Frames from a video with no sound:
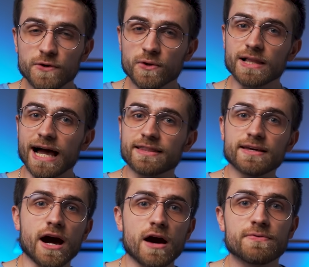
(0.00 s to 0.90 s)
you like
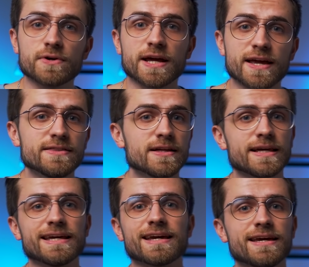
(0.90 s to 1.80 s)
the offer, hit the
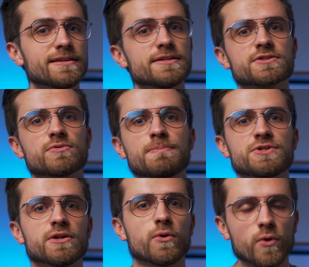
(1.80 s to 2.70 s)
link in the
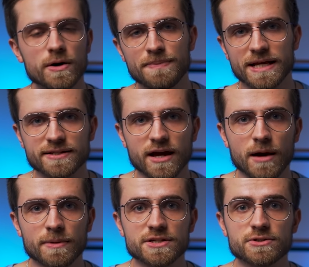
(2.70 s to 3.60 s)
description or pinned
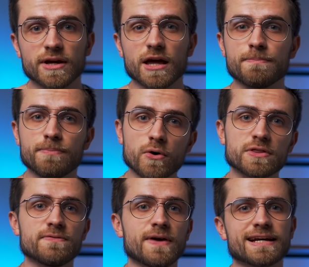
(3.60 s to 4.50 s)
comment to get
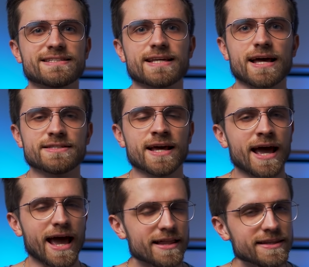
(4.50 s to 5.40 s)
both effects sets
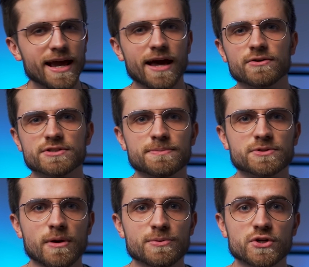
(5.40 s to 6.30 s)
and the annual
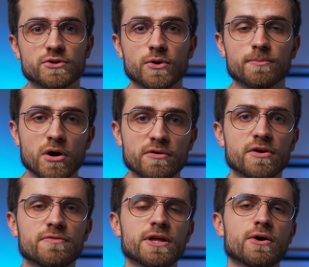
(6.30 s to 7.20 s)
subscription to
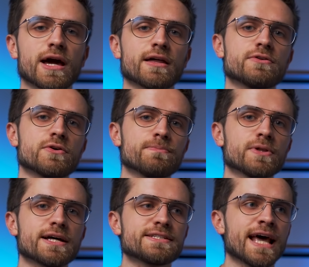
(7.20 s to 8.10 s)
Movavi Video Editor
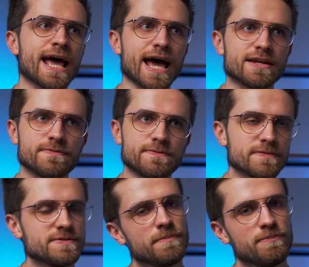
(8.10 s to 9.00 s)
Plus at
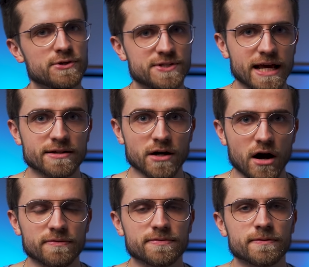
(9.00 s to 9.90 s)
15% off.